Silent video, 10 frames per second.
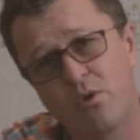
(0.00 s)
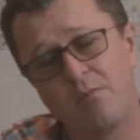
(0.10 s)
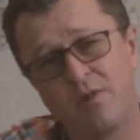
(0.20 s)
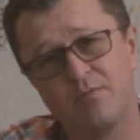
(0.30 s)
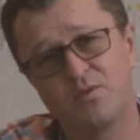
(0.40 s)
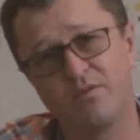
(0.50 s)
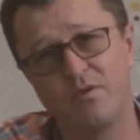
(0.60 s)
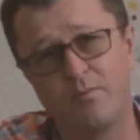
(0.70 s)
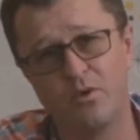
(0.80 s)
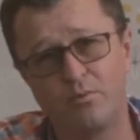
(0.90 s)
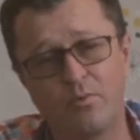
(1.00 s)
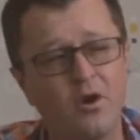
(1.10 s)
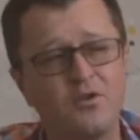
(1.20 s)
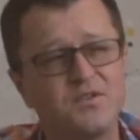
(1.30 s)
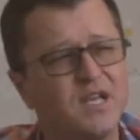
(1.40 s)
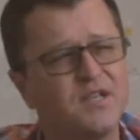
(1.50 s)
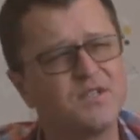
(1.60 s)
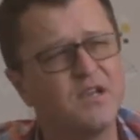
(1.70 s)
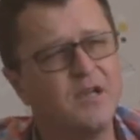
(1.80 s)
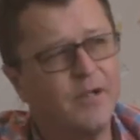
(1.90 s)
problems with your build
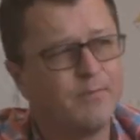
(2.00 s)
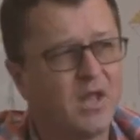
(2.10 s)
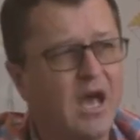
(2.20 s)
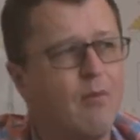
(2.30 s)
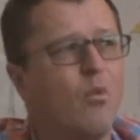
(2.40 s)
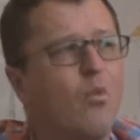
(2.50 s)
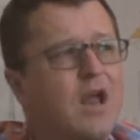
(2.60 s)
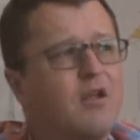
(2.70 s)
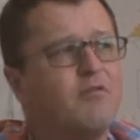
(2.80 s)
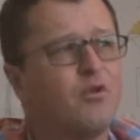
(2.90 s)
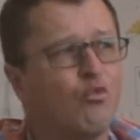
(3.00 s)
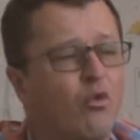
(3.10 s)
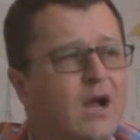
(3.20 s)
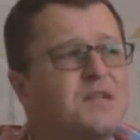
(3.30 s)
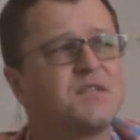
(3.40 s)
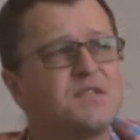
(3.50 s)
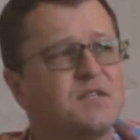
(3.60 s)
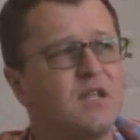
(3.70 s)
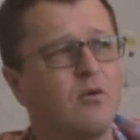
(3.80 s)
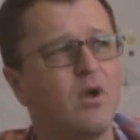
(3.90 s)
process. One of the
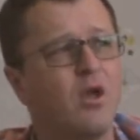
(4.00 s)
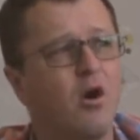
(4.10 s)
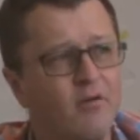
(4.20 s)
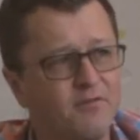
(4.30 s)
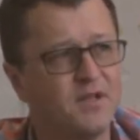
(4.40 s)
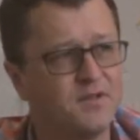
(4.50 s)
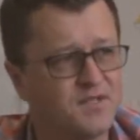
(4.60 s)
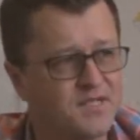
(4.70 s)
risks that we often